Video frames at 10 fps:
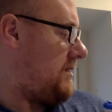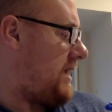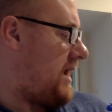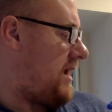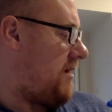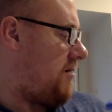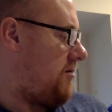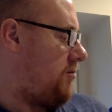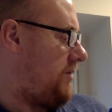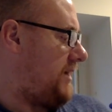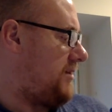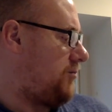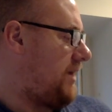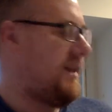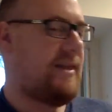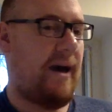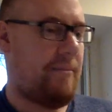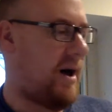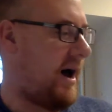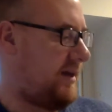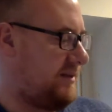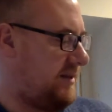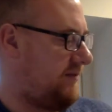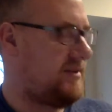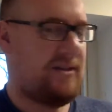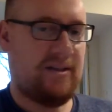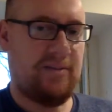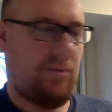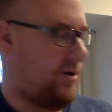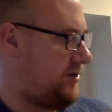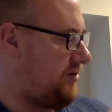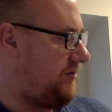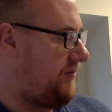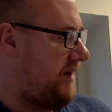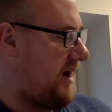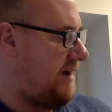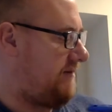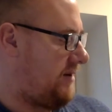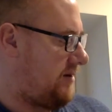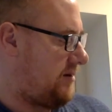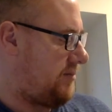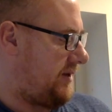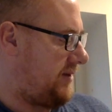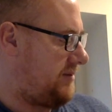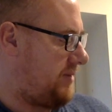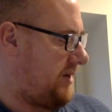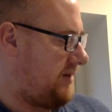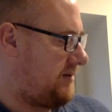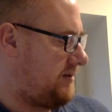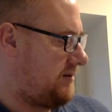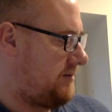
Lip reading: Now, we need to write that positive 6.25 in our blank space.